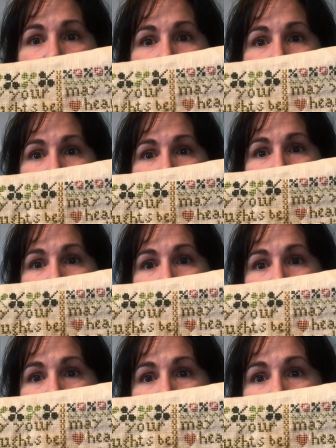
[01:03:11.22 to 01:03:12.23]
May
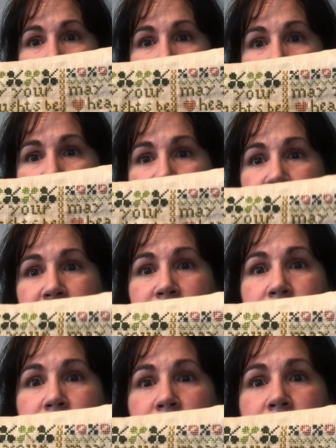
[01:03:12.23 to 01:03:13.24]
your thoughts be as